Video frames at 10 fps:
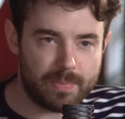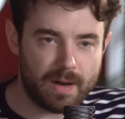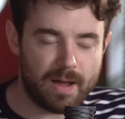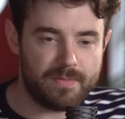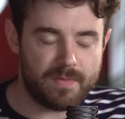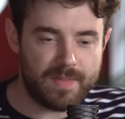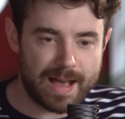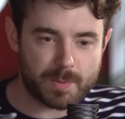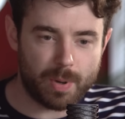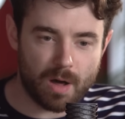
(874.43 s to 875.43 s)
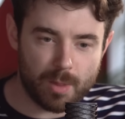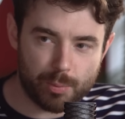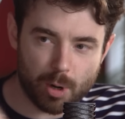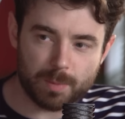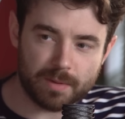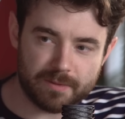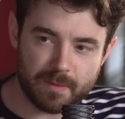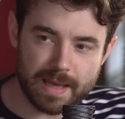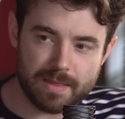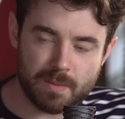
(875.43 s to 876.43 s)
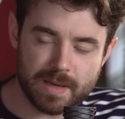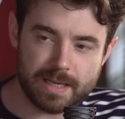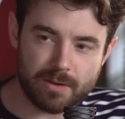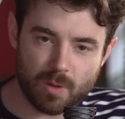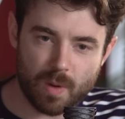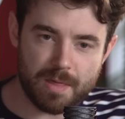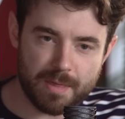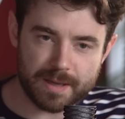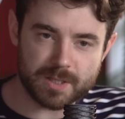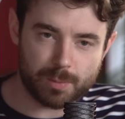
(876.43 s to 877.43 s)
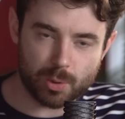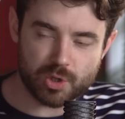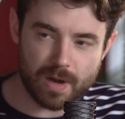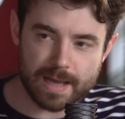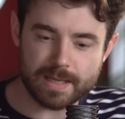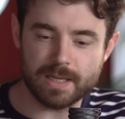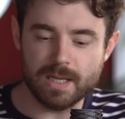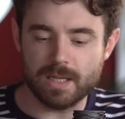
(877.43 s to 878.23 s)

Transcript: but that's part of the problem for me in the media and the way that things are portrayed.